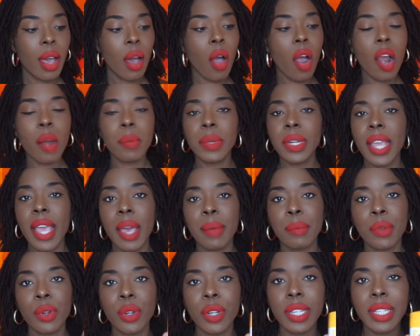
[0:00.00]
Arm &
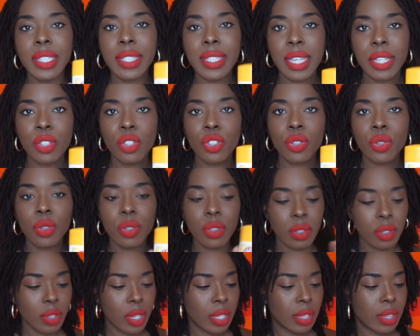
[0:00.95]
Hammer
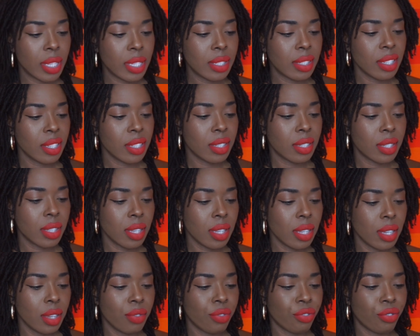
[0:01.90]
Essentials, and this is
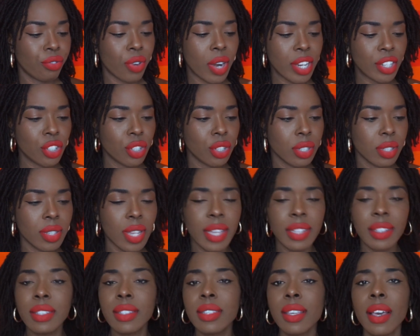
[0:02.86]
the fresh
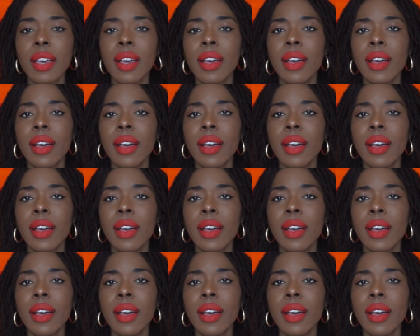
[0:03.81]
scent.